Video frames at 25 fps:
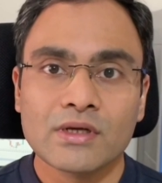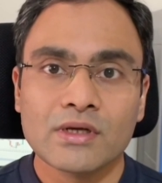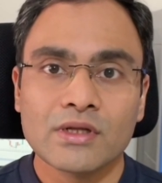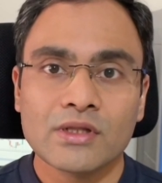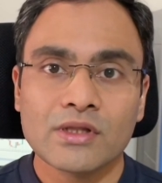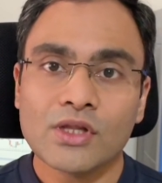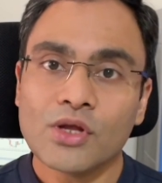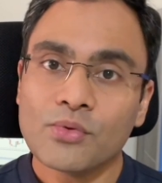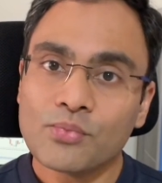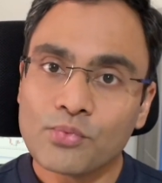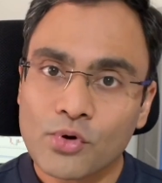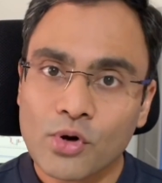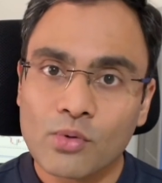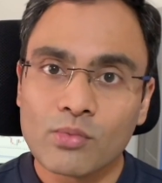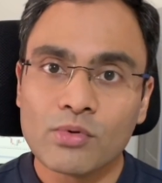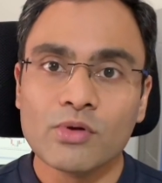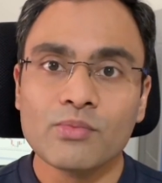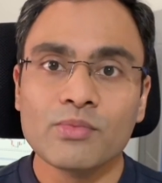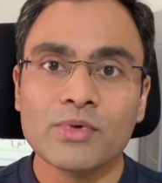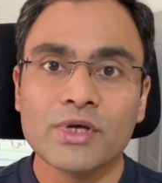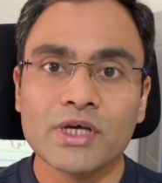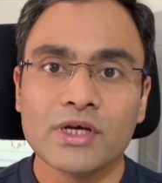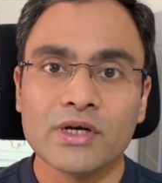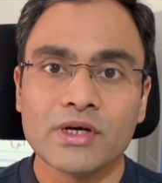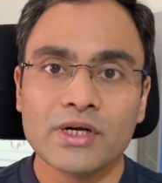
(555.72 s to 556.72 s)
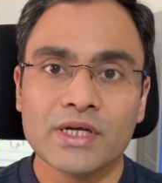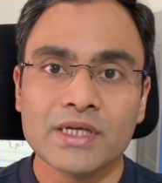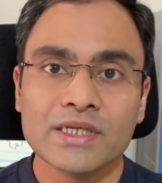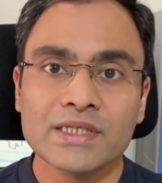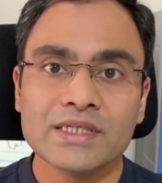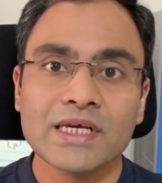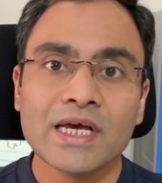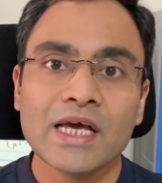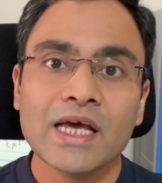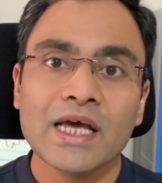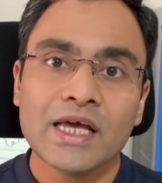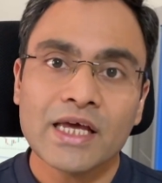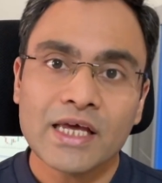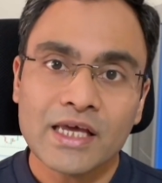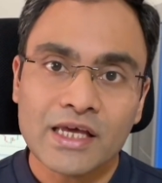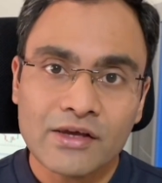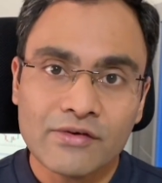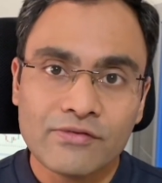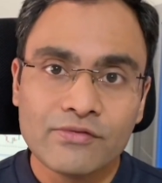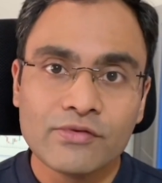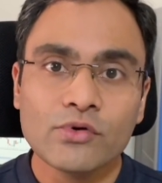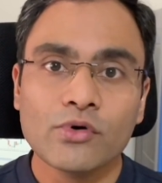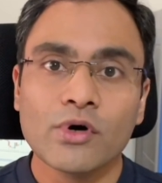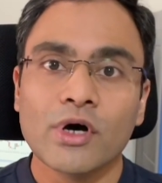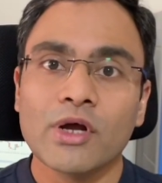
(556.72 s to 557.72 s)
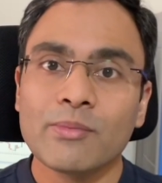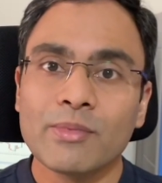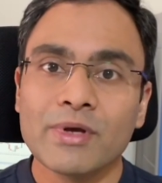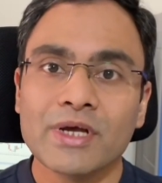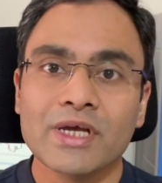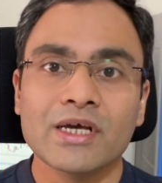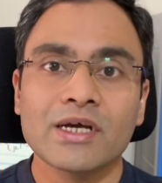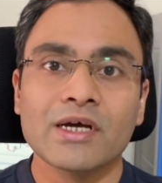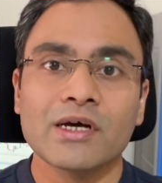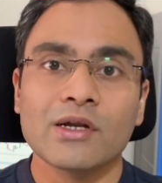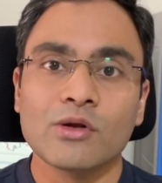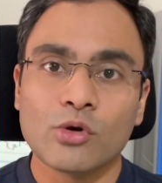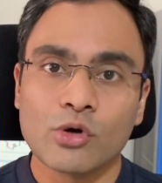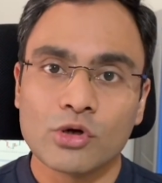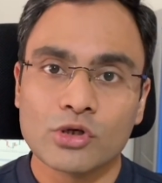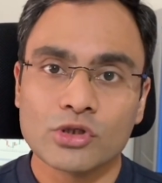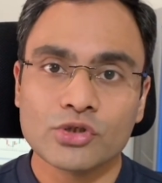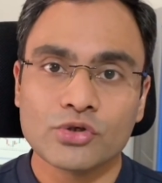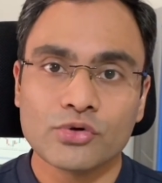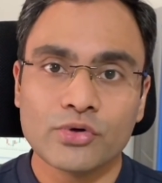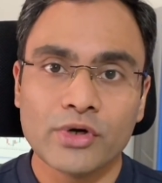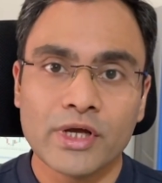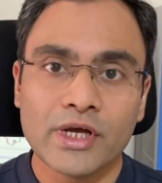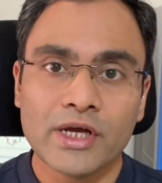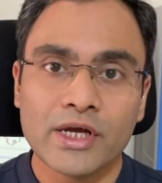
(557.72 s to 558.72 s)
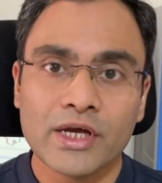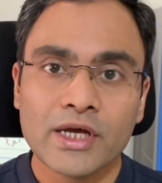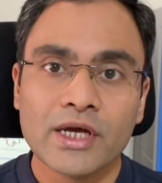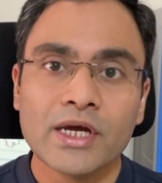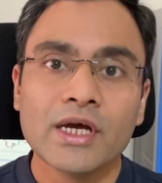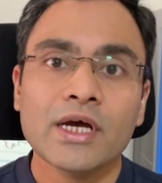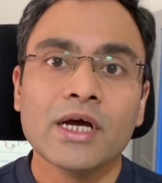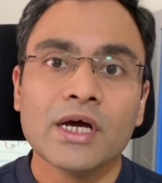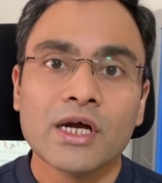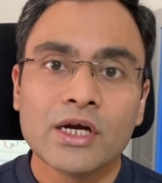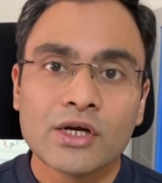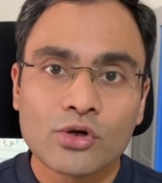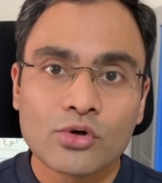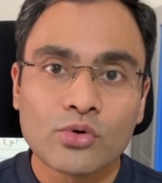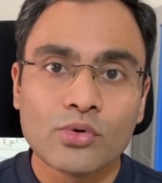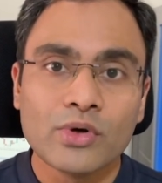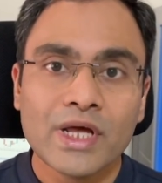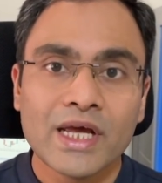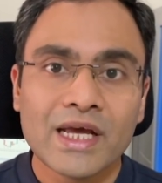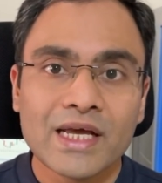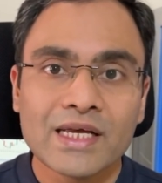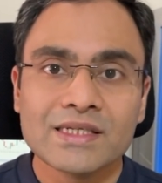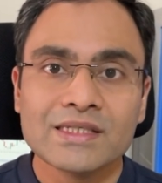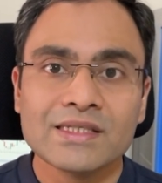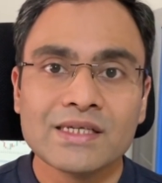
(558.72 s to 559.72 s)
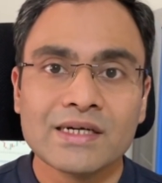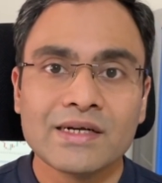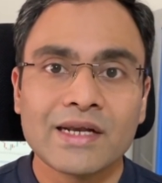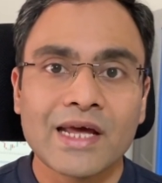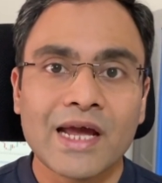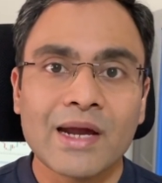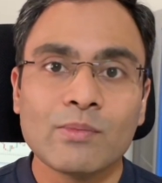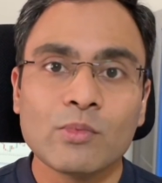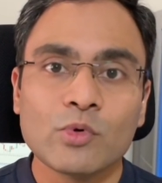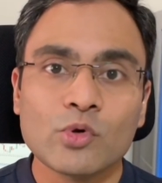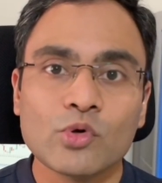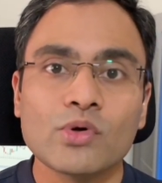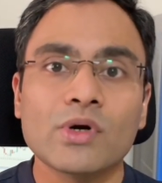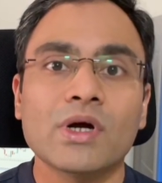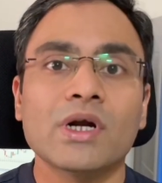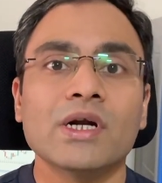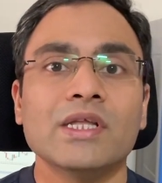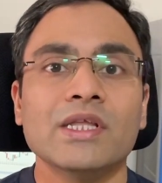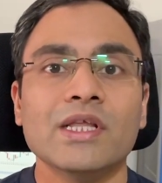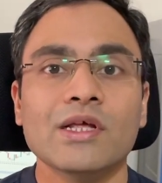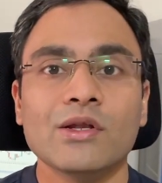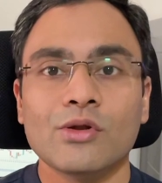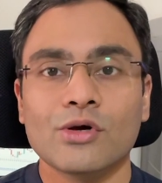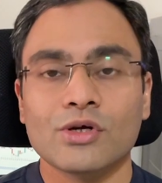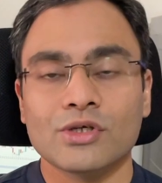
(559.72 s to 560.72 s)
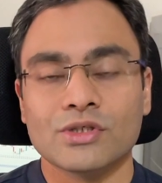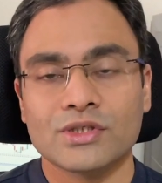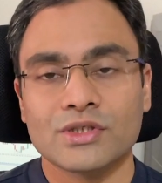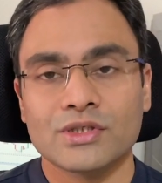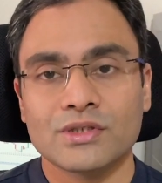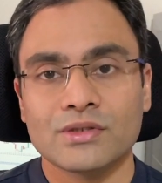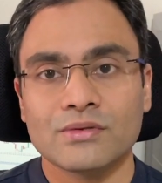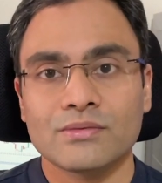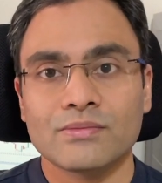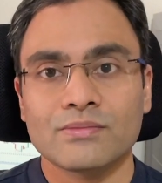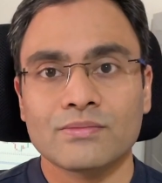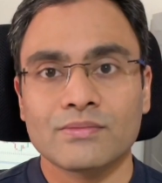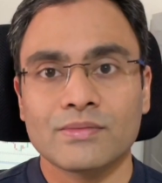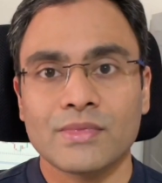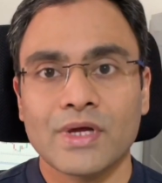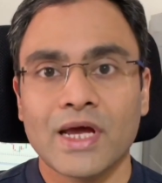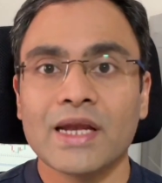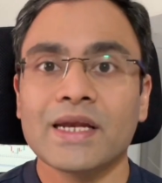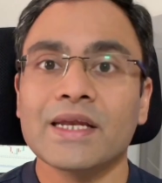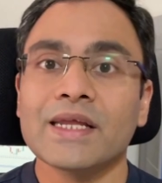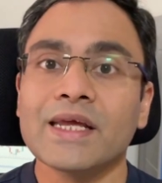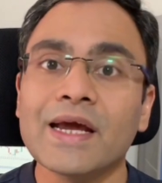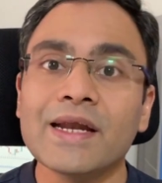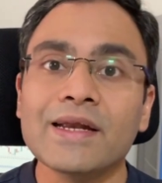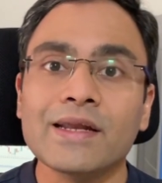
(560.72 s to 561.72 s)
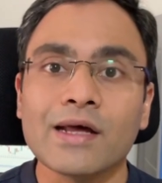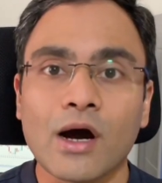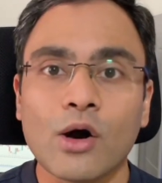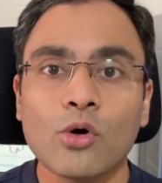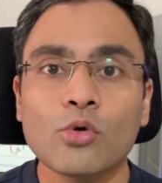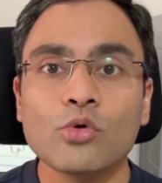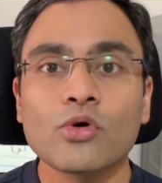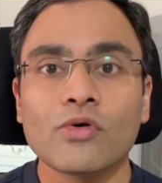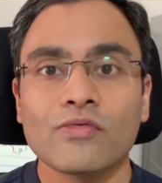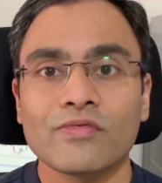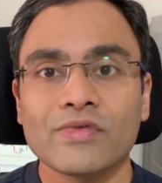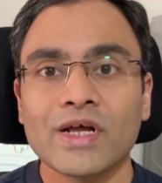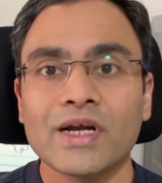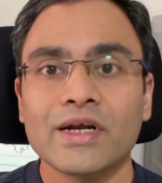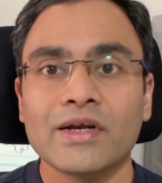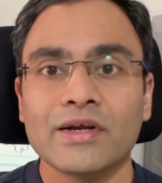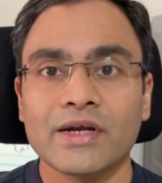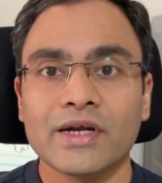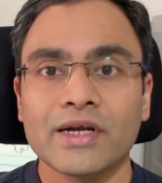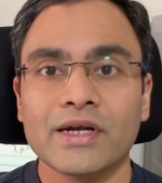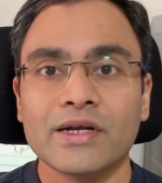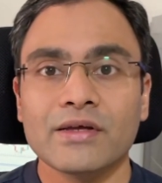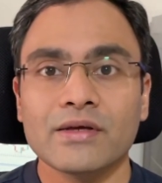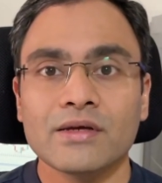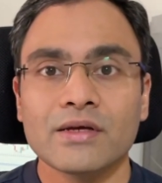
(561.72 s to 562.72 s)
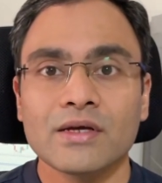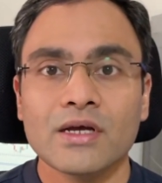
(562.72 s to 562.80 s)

The problem here is if you are making a loss today, today is the time to cut the loss and get out of that trade.